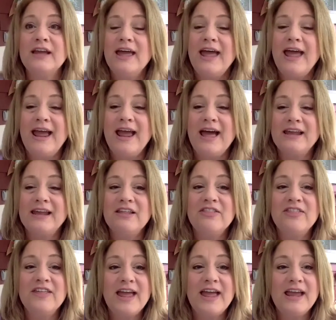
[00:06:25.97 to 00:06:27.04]
and
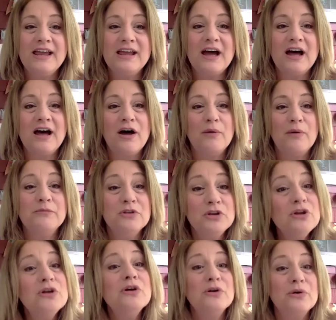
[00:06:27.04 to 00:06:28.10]
they
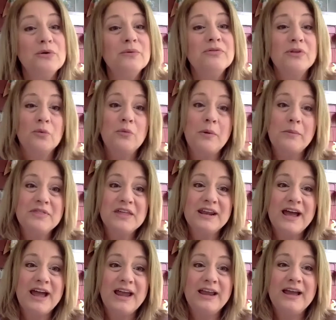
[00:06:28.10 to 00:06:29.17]
knew the woman that
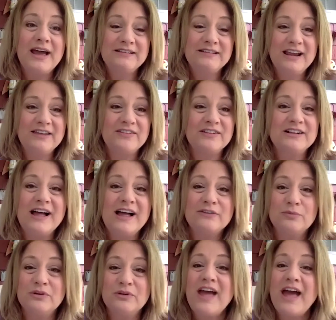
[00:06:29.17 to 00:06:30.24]
I had taken the class
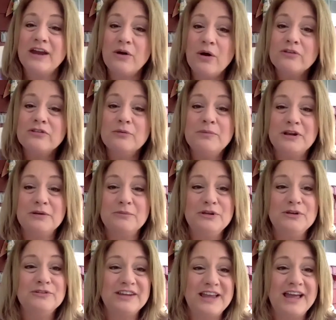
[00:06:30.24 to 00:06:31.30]
with had also been a
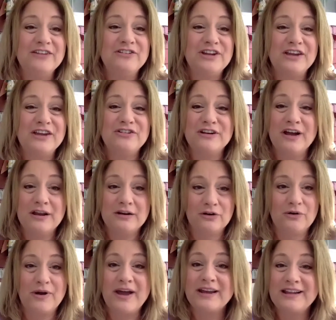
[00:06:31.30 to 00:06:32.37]
music education
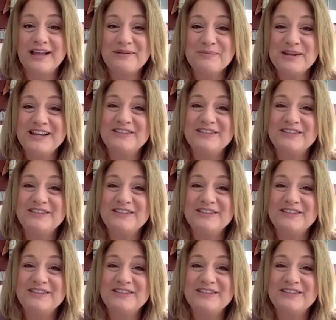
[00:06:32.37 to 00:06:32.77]
undergrad like me,